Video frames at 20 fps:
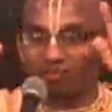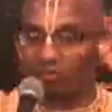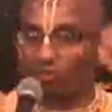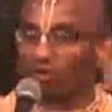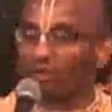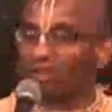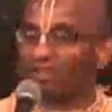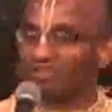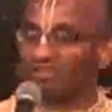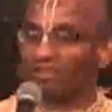is
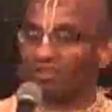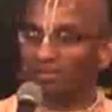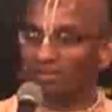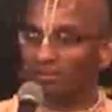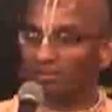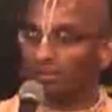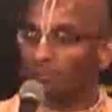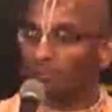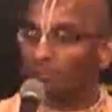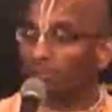called as the
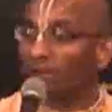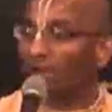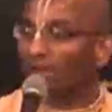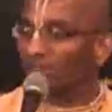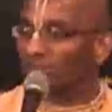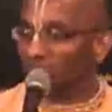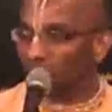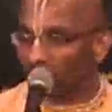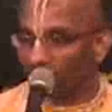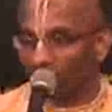
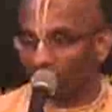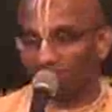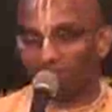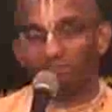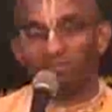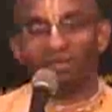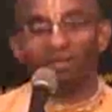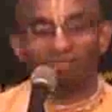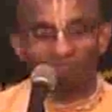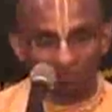
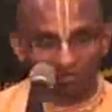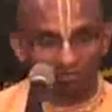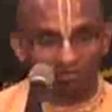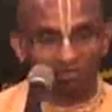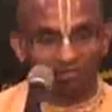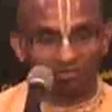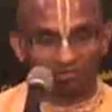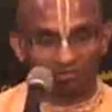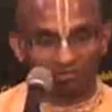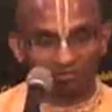prakshepatmika
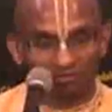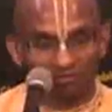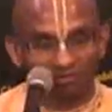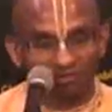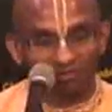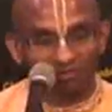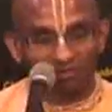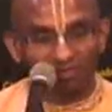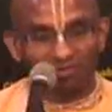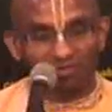shakti.
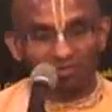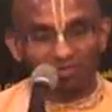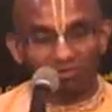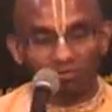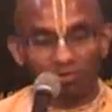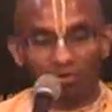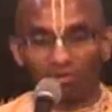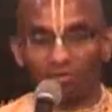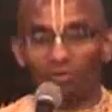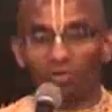So our